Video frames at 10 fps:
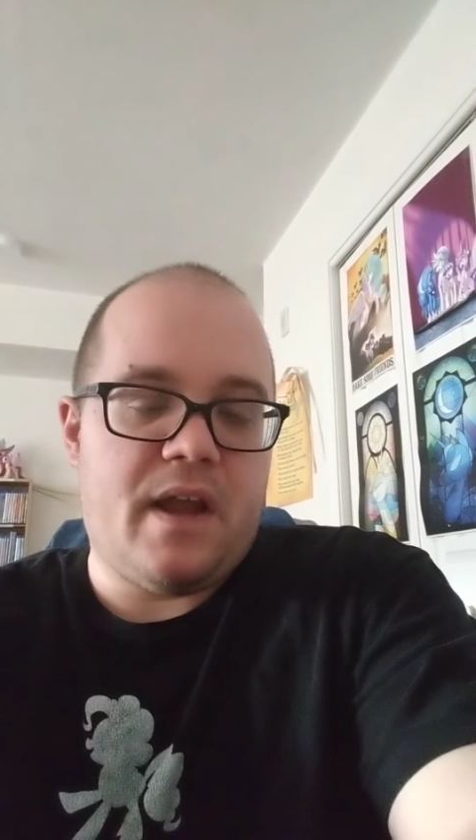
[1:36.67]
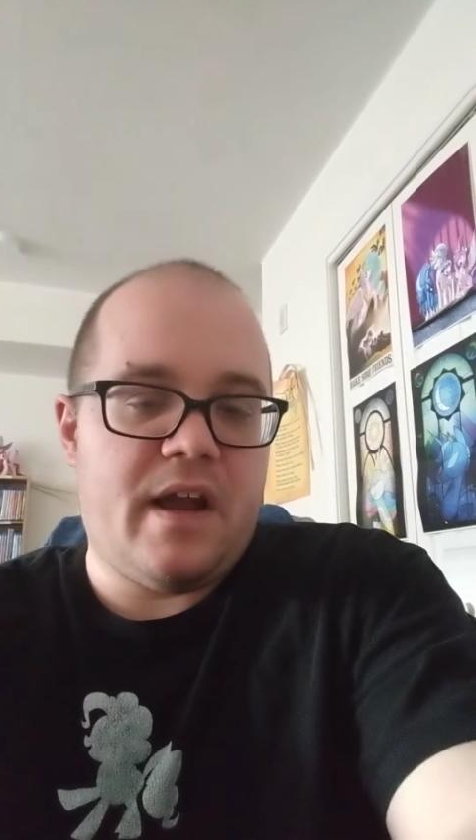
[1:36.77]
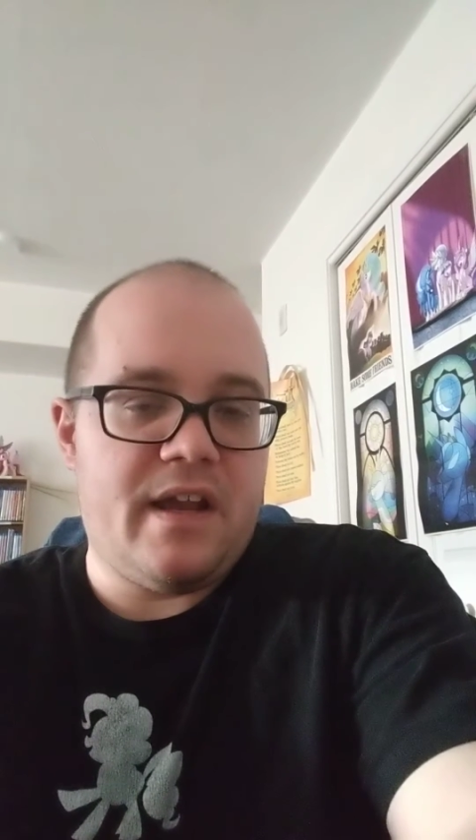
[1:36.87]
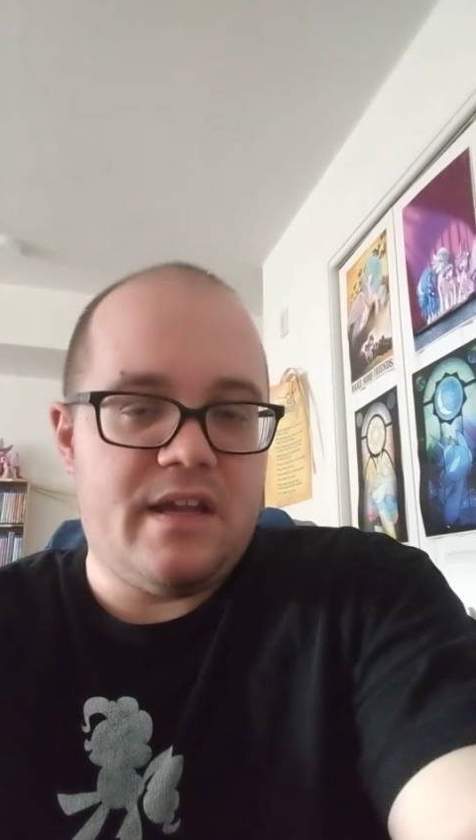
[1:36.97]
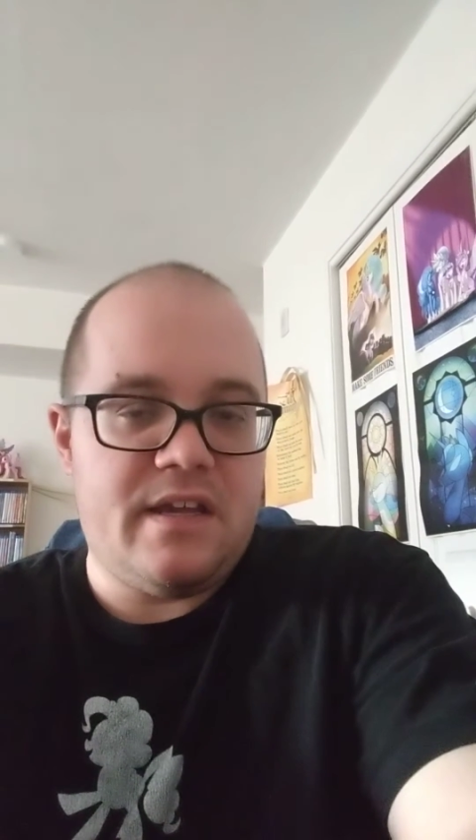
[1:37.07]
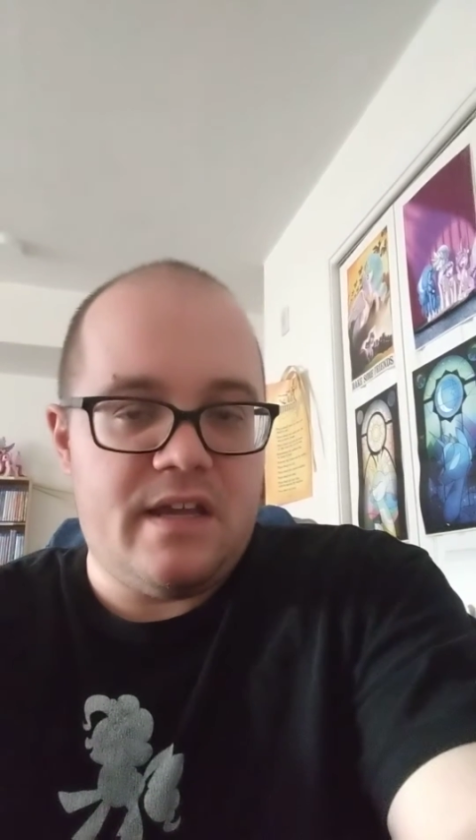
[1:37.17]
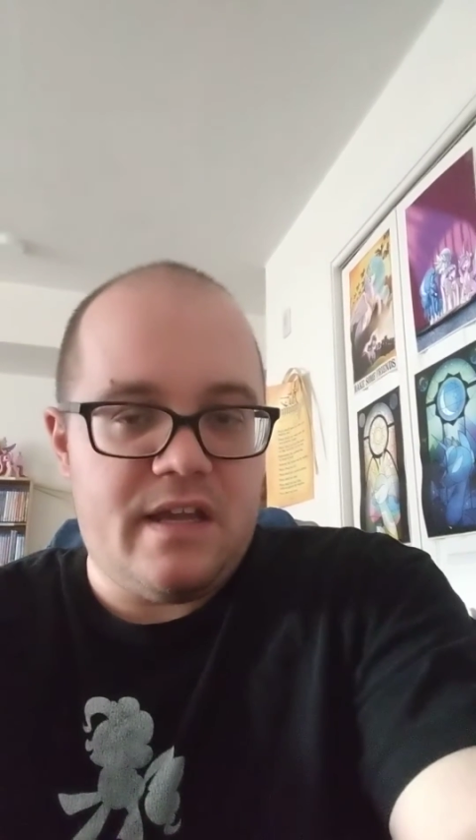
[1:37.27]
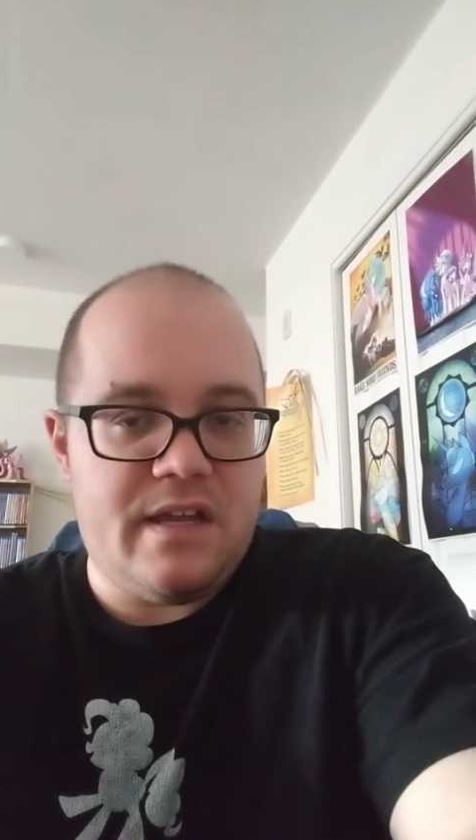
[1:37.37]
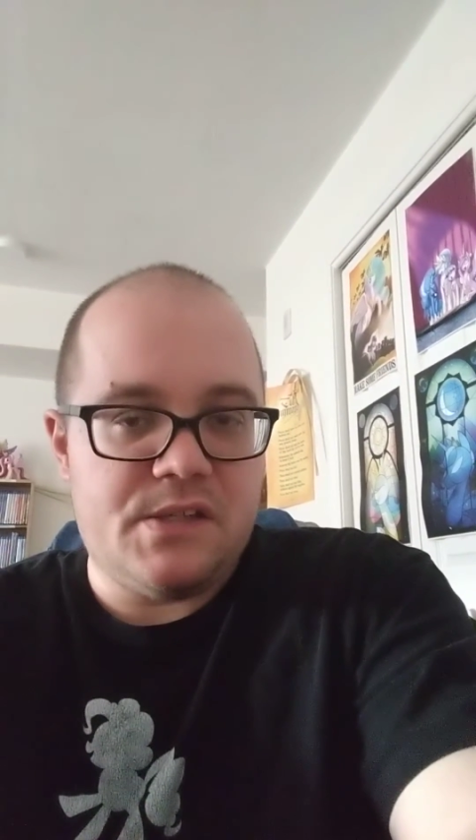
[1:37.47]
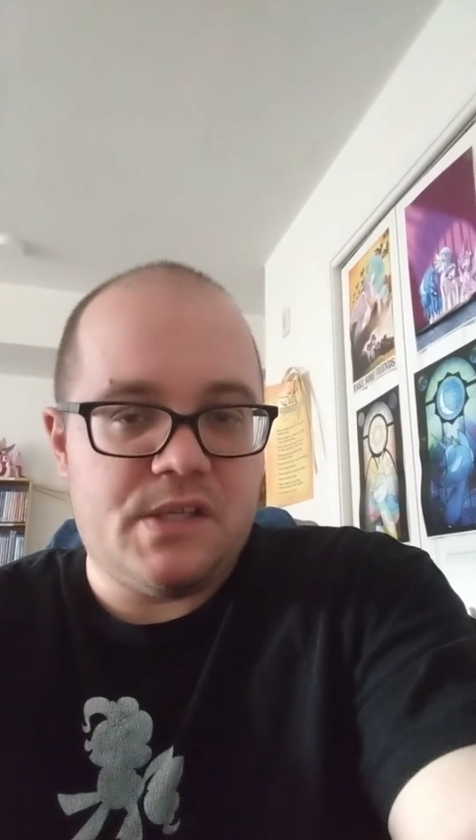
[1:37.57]
I
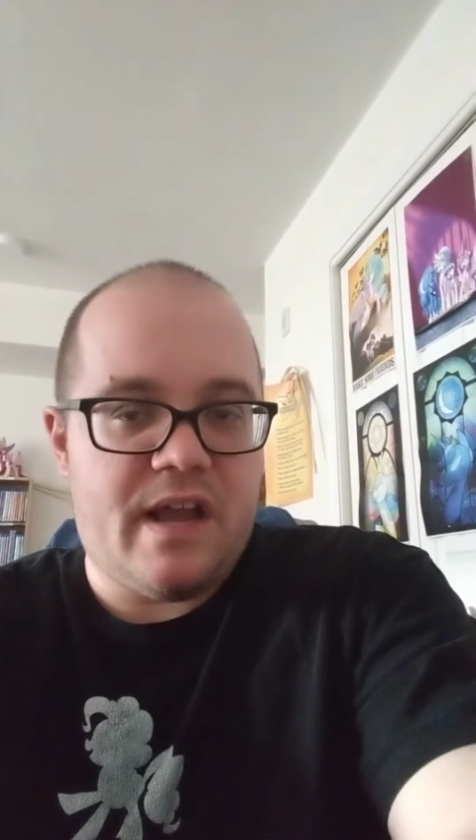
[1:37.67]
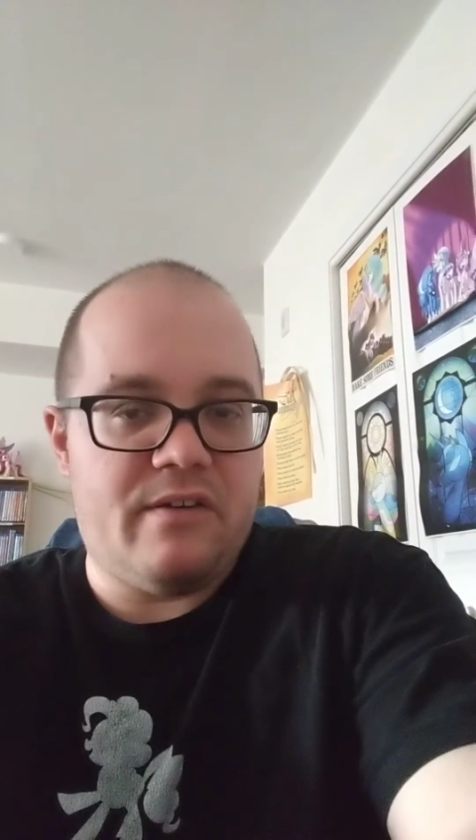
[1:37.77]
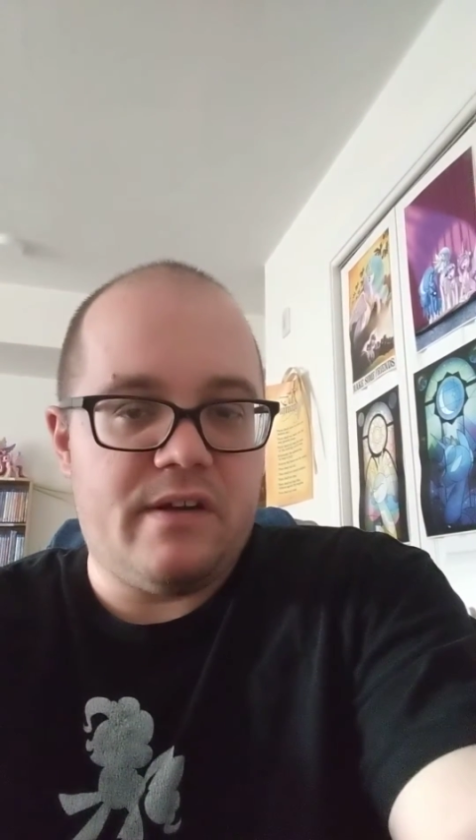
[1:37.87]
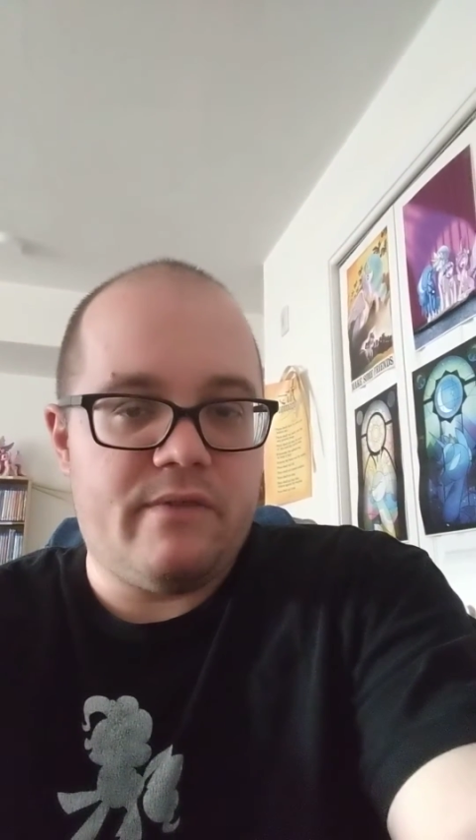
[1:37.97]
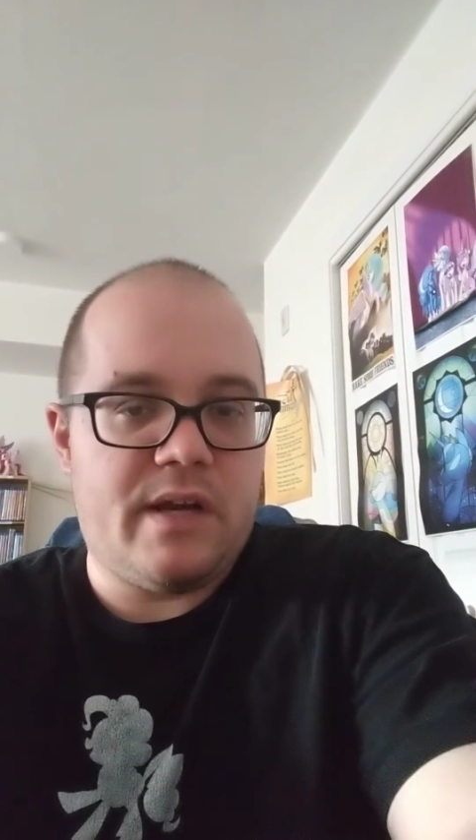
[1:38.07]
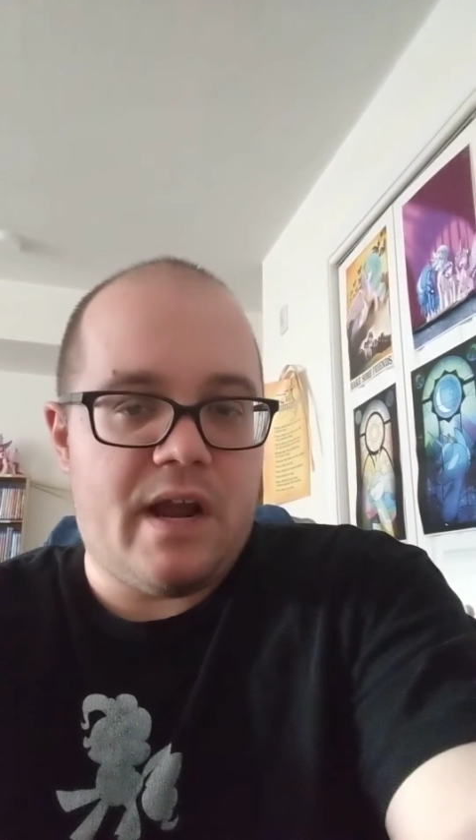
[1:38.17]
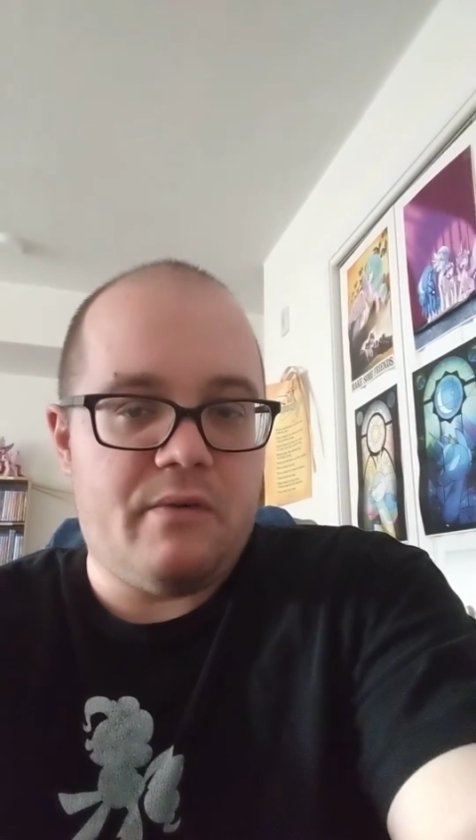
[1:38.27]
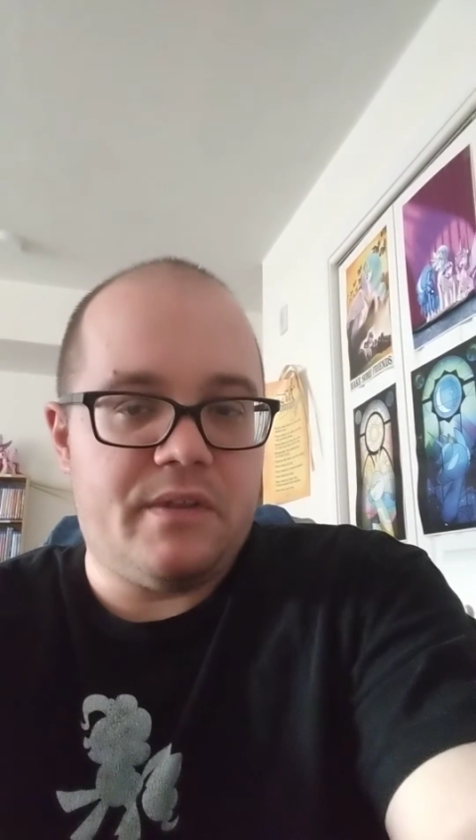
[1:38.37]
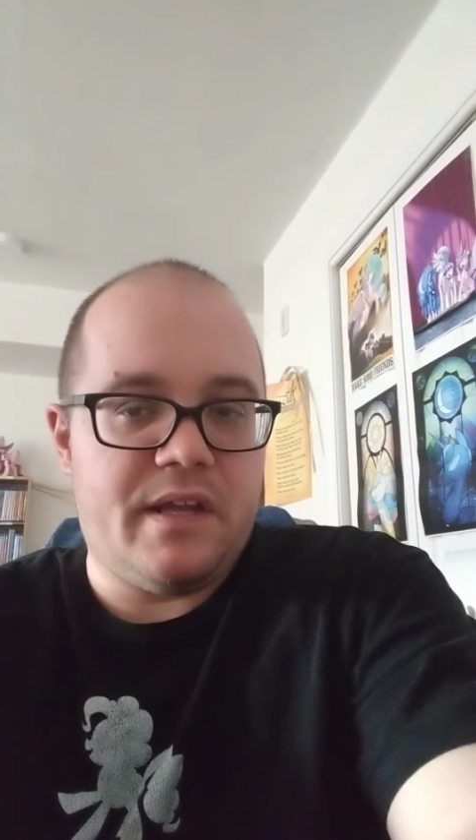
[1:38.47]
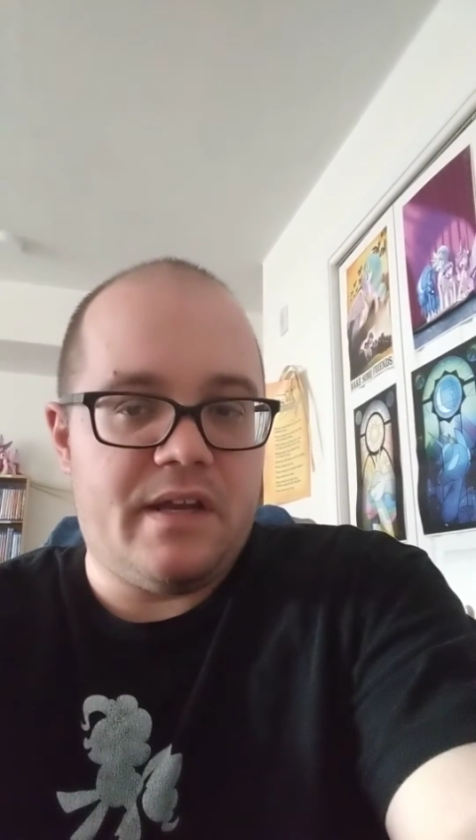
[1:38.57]
eat a salad every now
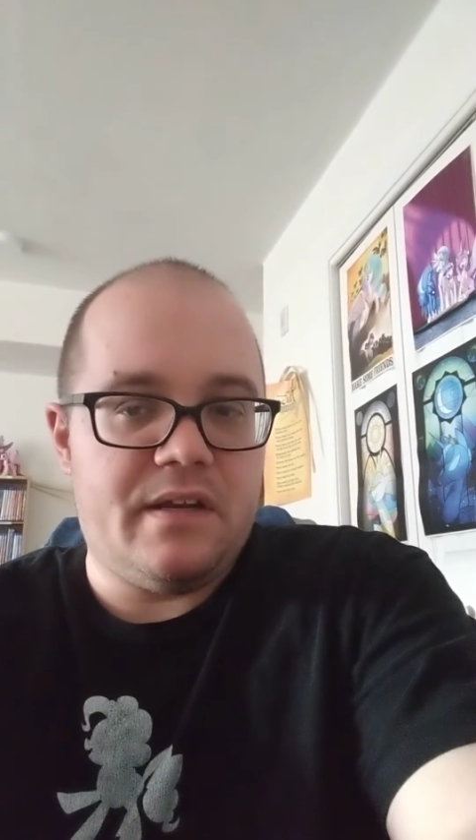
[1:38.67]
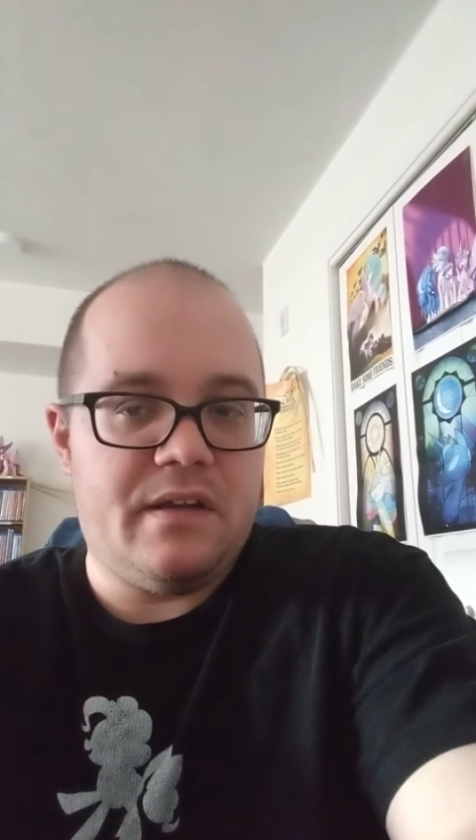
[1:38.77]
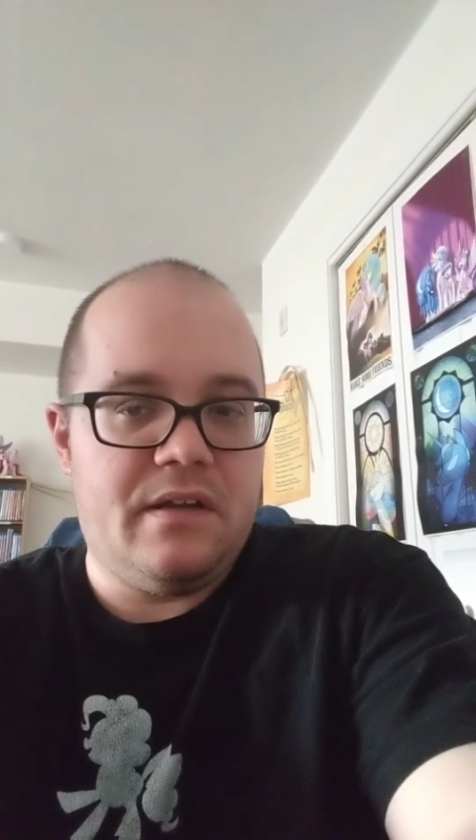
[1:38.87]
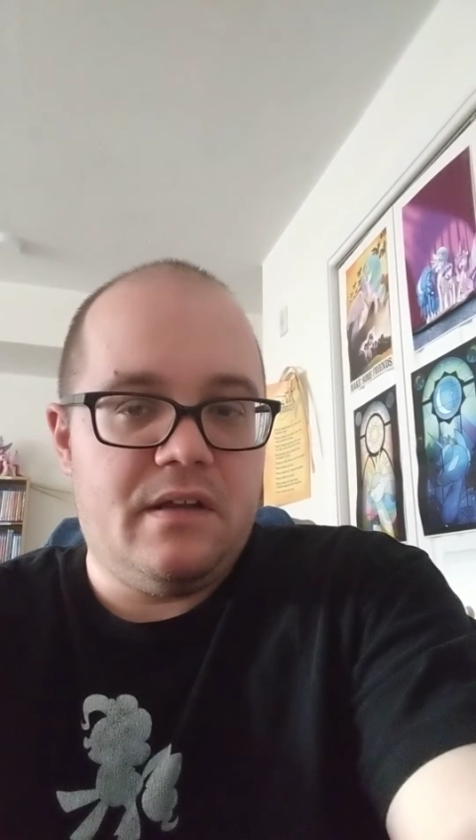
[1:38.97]
and then.